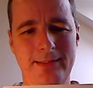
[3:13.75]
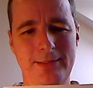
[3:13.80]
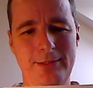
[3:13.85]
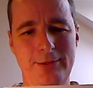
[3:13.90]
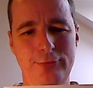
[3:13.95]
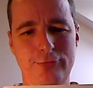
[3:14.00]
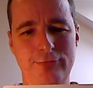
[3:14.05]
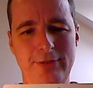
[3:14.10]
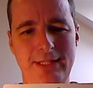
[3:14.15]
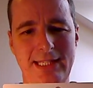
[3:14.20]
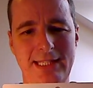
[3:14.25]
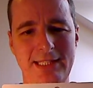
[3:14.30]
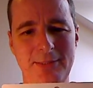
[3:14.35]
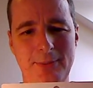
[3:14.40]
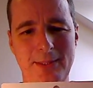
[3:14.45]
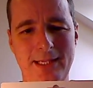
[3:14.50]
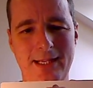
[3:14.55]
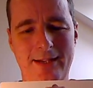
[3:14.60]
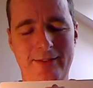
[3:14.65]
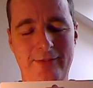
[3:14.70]
To read,
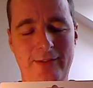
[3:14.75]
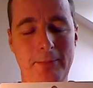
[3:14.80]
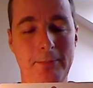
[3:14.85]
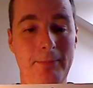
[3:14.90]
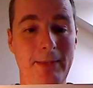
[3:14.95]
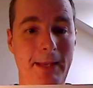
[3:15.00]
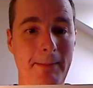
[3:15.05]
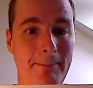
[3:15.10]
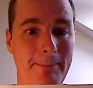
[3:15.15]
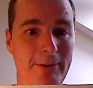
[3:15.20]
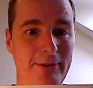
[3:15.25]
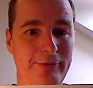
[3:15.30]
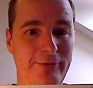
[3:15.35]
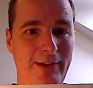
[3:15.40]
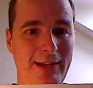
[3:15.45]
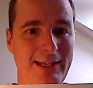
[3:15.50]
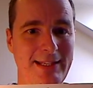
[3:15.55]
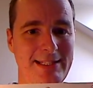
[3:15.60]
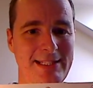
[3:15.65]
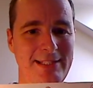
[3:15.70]
we have the
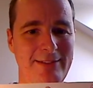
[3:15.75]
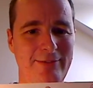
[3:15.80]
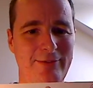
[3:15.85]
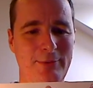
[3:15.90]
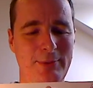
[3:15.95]
imperfective,